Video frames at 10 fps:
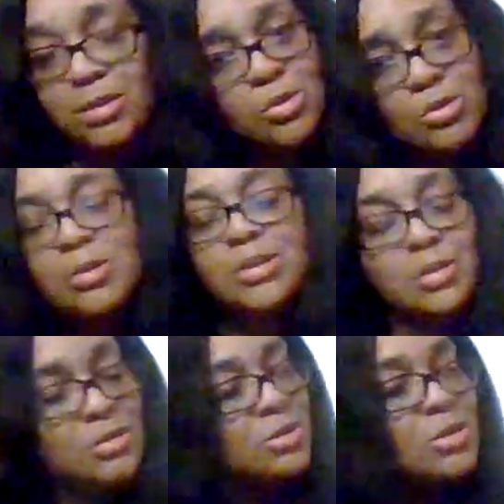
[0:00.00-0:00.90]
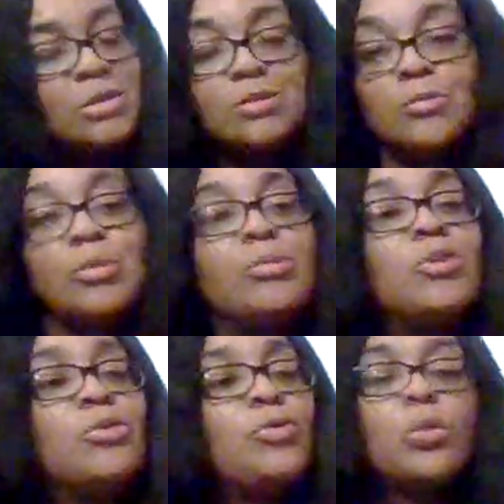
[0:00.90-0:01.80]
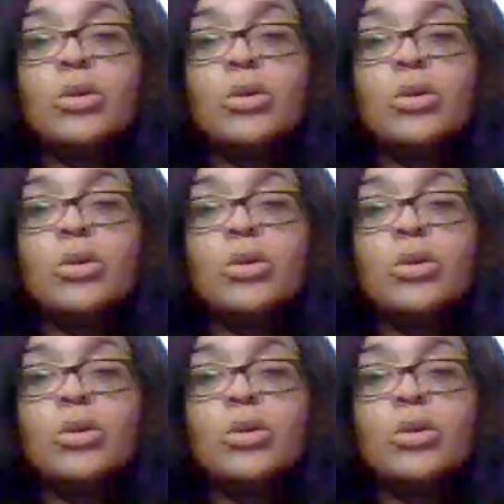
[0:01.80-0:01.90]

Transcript: So it, it's just be beautiful.